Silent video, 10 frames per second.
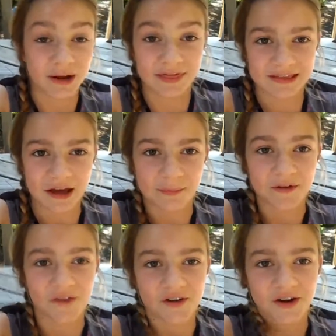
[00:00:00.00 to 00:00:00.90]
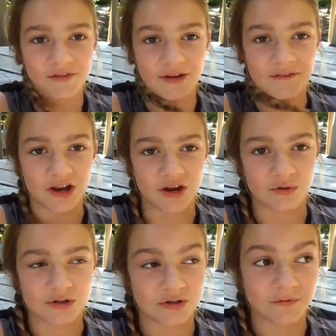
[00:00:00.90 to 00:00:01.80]
and I think that'll be a very very fun
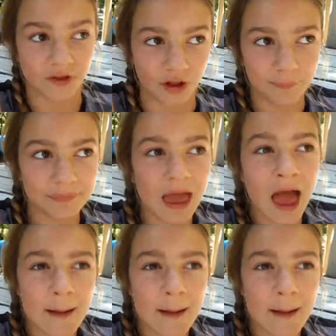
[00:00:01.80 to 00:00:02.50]
video to film.